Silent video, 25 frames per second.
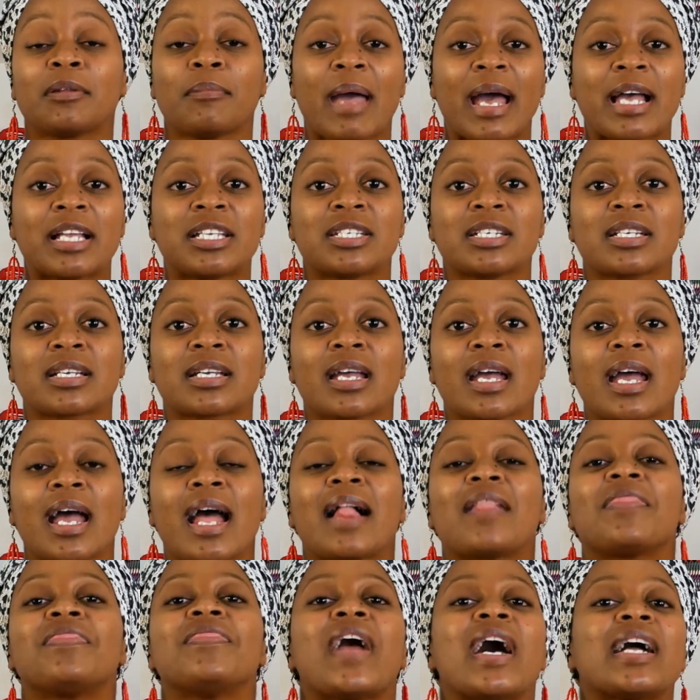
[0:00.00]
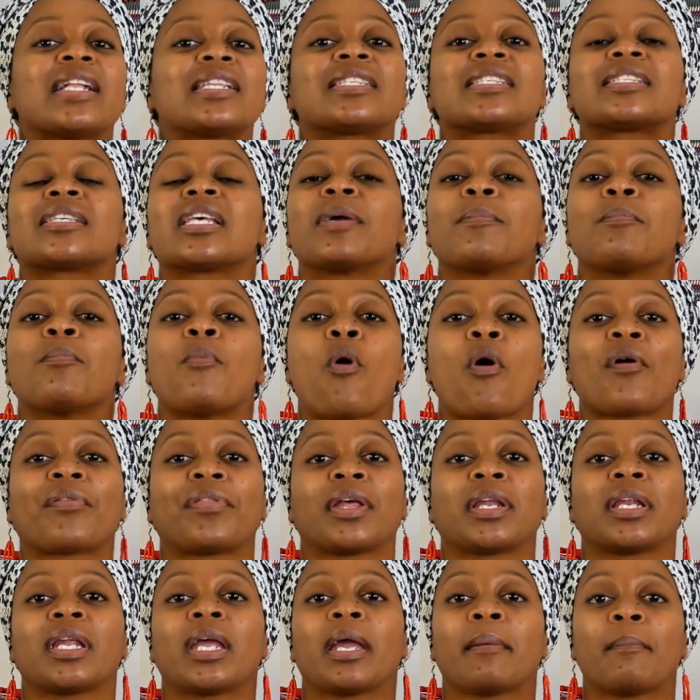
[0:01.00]
magic, that's more
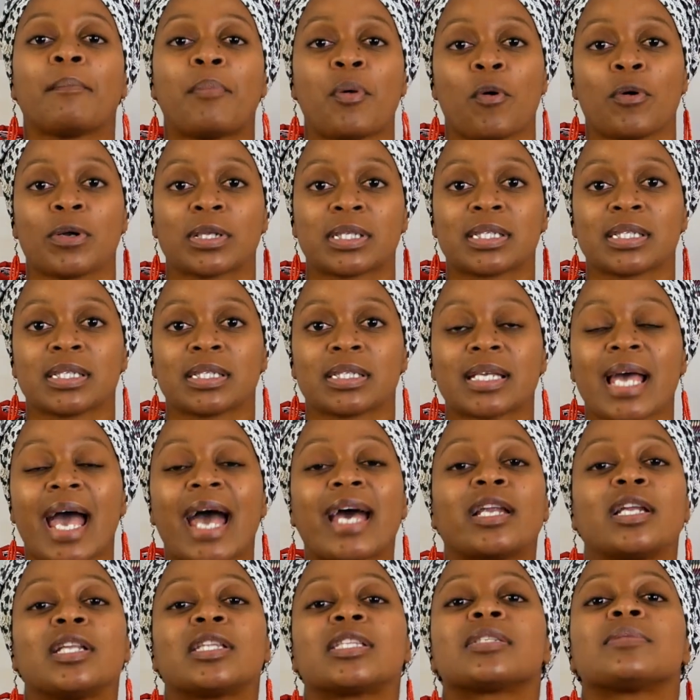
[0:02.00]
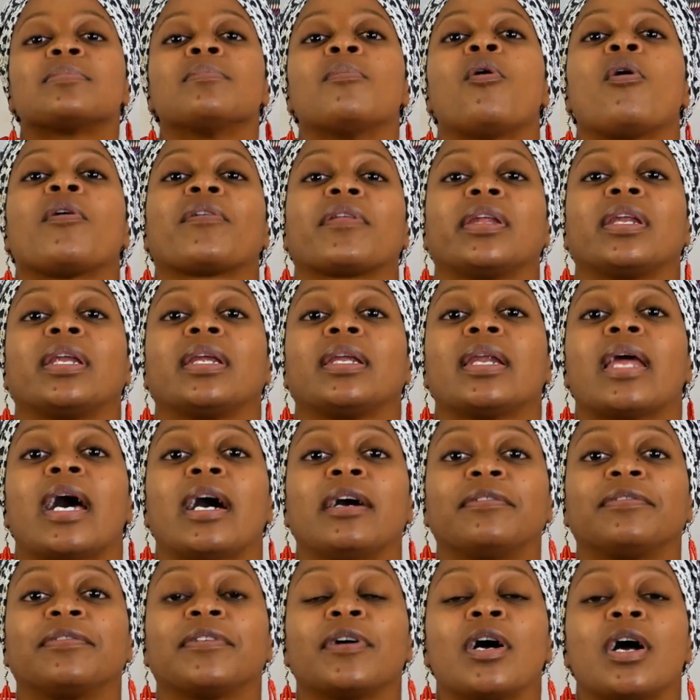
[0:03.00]
than important, and it's more than
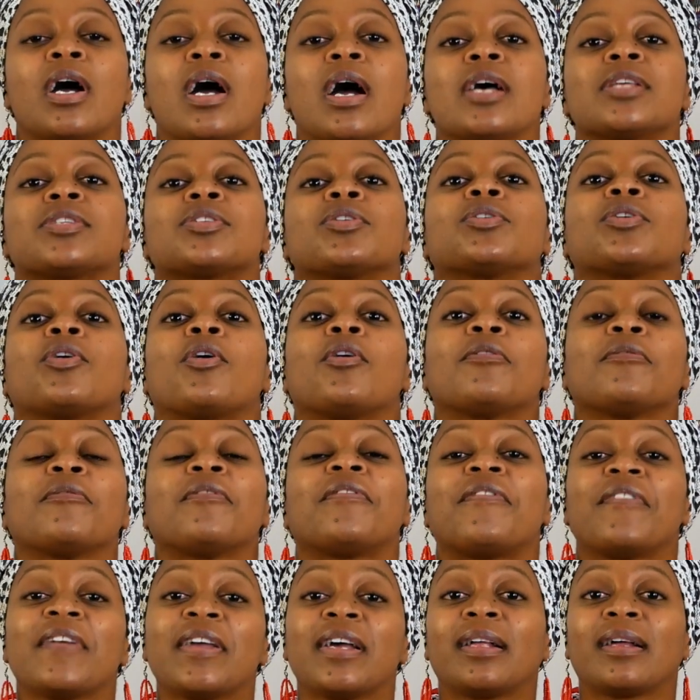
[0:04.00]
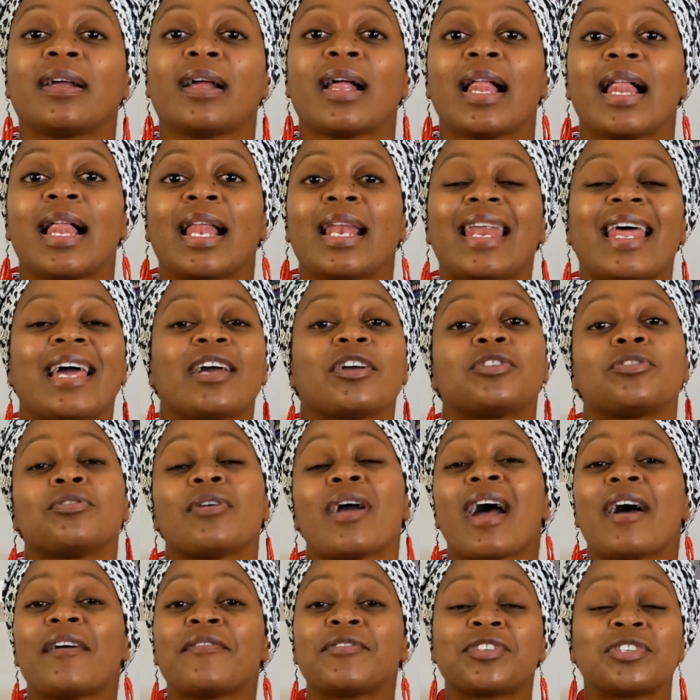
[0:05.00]
enough. So don't feel like you
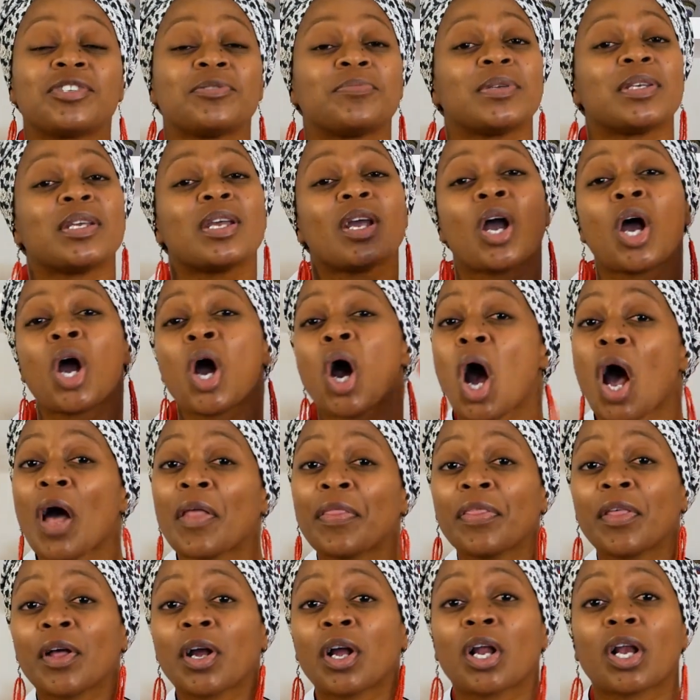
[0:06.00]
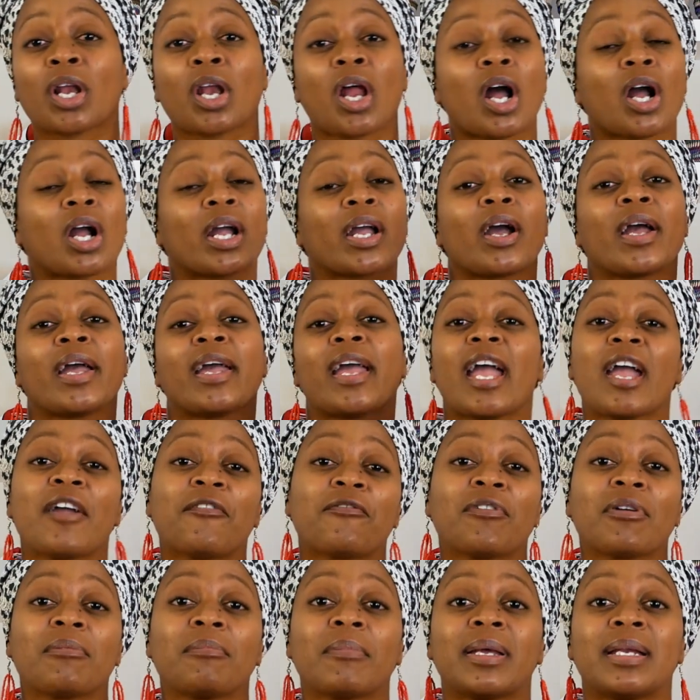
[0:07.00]
have to be on the clock
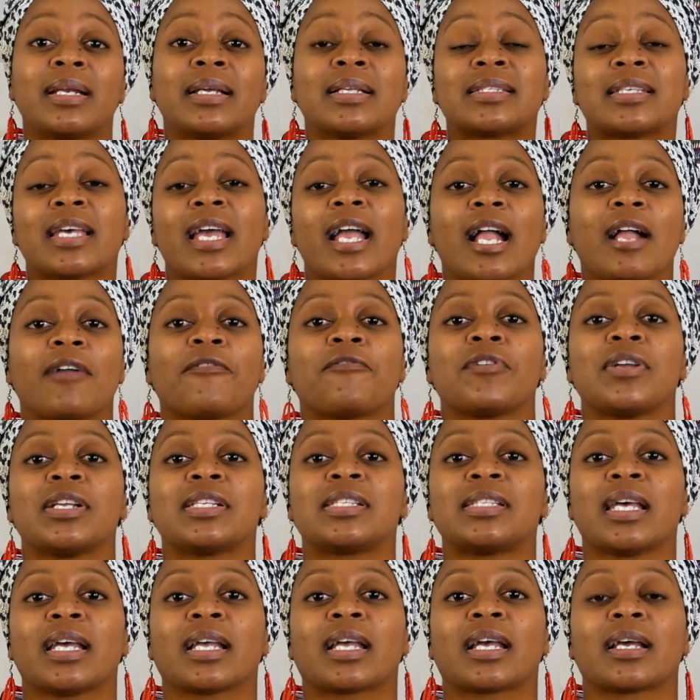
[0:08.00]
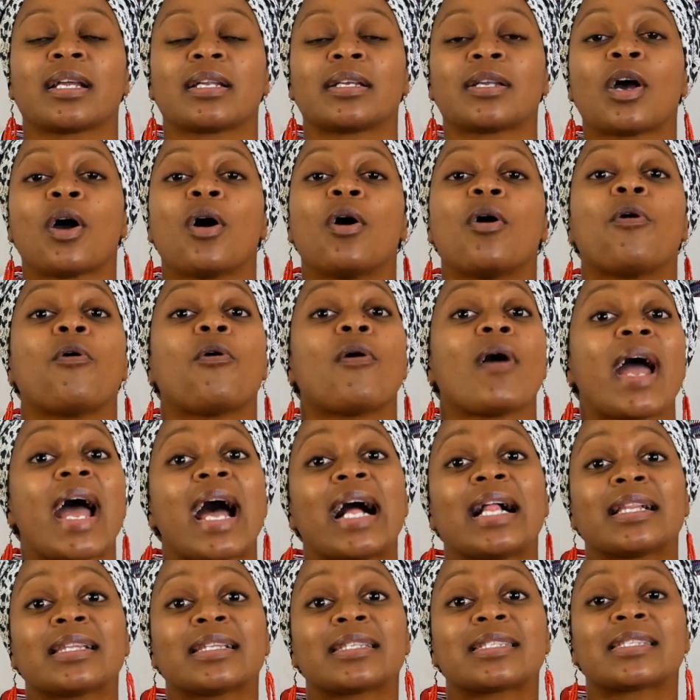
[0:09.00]
every minute, every second, or
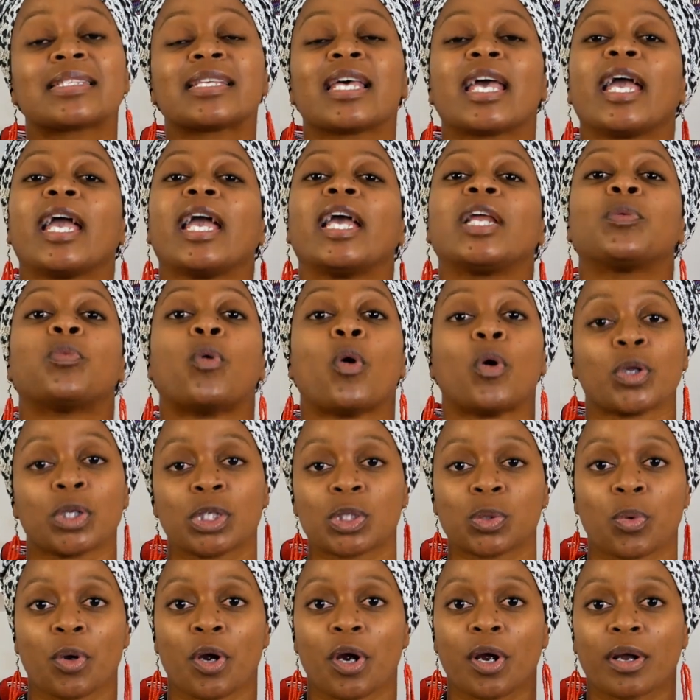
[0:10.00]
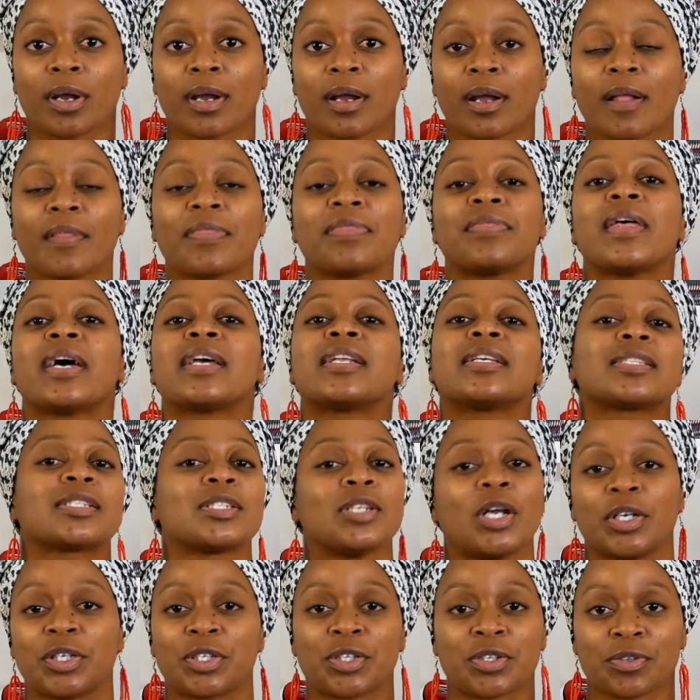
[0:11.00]
else it won't work. That is
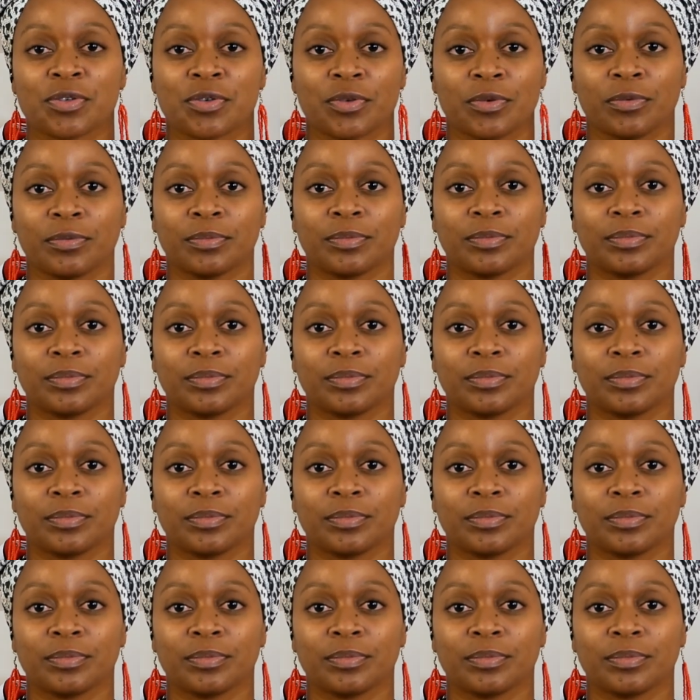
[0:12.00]
not true.